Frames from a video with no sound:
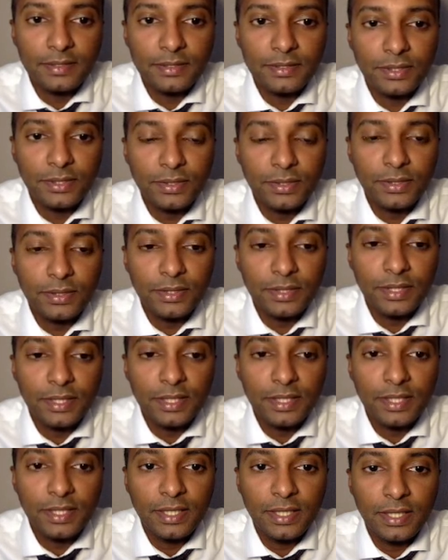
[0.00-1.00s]
2
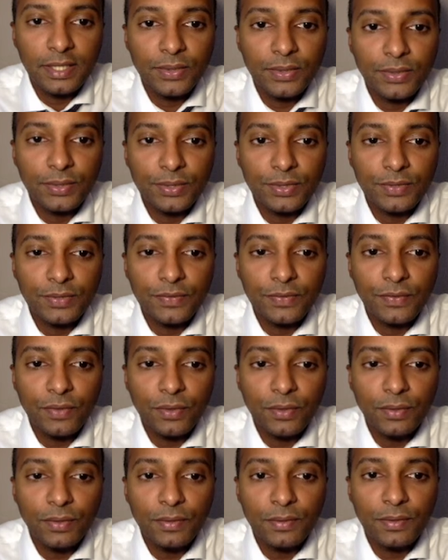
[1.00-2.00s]
equals
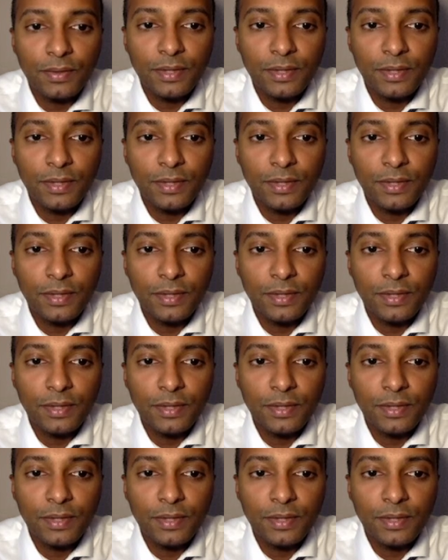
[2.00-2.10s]
4.